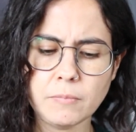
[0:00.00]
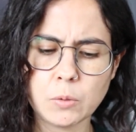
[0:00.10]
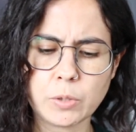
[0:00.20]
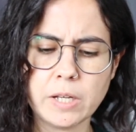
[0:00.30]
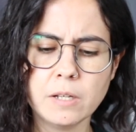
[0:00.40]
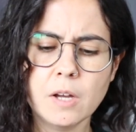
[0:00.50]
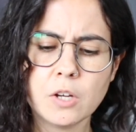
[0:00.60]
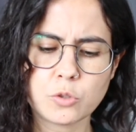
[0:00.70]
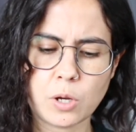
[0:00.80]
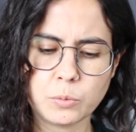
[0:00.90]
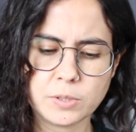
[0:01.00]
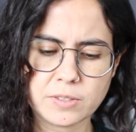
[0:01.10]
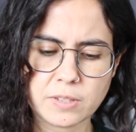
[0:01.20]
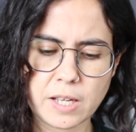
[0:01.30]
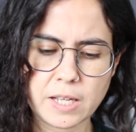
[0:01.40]
Okay, so I would
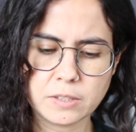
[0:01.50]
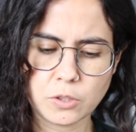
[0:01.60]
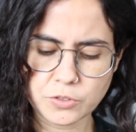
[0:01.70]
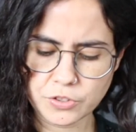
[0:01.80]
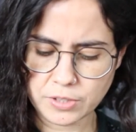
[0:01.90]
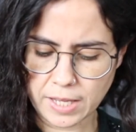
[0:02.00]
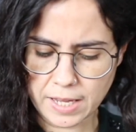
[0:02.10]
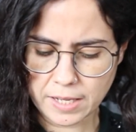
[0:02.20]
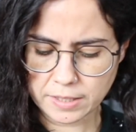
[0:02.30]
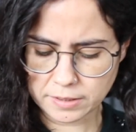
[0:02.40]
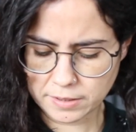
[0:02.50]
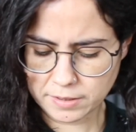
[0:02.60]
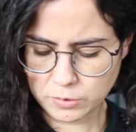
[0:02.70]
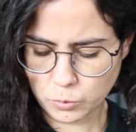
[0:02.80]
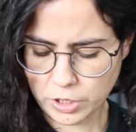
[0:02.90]
say don't stay in this
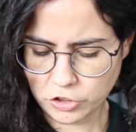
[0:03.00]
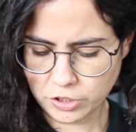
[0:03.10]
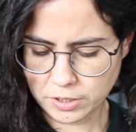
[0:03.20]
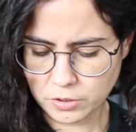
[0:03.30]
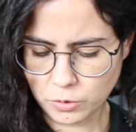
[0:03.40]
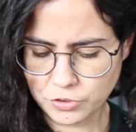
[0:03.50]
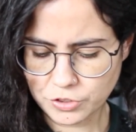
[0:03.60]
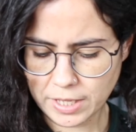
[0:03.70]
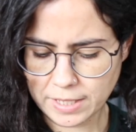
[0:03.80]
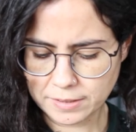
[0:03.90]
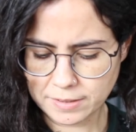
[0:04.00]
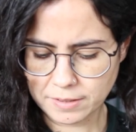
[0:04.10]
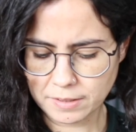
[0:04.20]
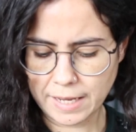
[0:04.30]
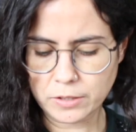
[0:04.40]
situation, don't stay in this
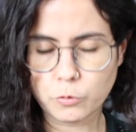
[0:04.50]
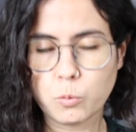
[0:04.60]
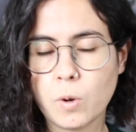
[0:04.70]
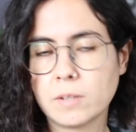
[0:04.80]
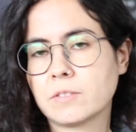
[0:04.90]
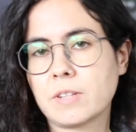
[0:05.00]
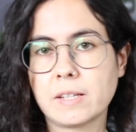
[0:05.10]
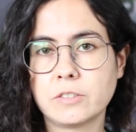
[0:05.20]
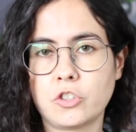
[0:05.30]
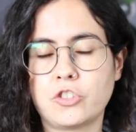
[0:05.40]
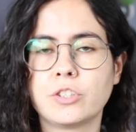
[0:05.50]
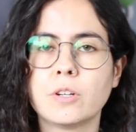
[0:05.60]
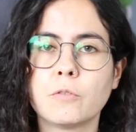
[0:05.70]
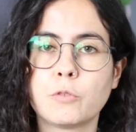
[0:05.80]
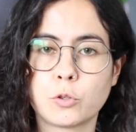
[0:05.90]
Nine of Wands energy
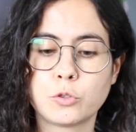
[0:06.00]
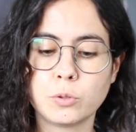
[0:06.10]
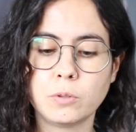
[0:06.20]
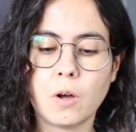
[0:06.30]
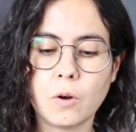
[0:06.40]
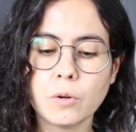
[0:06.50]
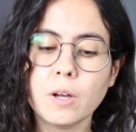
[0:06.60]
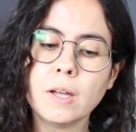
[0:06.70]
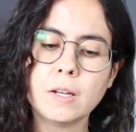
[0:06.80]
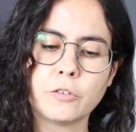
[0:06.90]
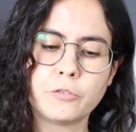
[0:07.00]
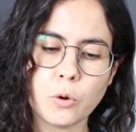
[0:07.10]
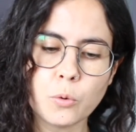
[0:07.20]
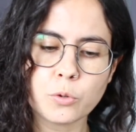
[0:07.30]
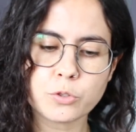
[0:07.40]
for too long.
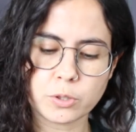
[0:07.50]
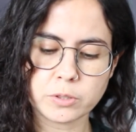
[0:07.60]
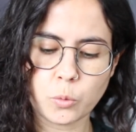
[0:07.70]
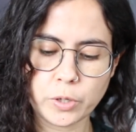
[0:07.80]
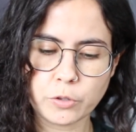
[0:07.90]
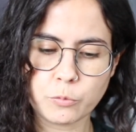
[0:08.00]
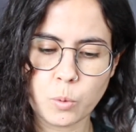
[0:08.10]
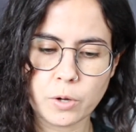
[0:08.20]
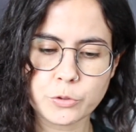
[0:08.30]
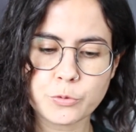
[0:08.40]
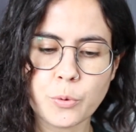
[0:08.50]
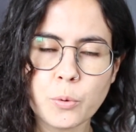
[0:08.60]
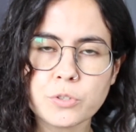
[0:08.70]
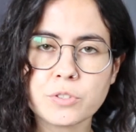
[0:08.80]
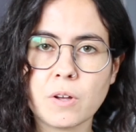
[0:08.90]
focus on the Queen of Wands,
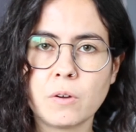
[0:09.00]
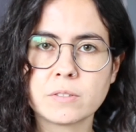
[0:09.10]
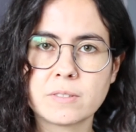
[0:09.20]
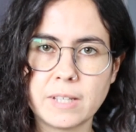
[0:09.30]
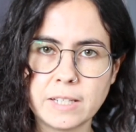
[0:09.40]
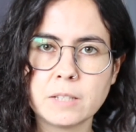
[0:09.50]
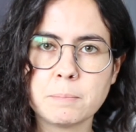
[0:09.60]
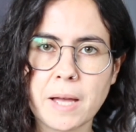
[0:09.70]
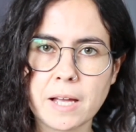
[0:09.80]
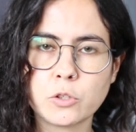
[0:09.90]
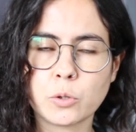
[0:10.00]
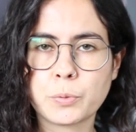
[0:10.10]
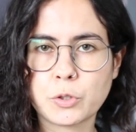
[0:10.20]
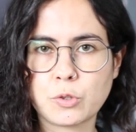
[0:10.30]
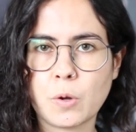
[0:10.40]
focus on taking back your
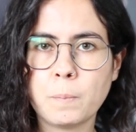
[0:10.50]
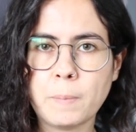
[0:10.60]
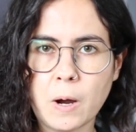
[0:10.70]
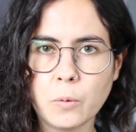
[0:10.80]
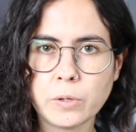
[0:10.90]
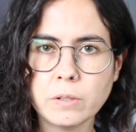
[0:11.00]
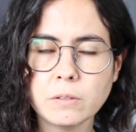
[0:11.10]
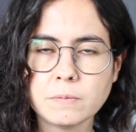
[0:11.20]
personal power,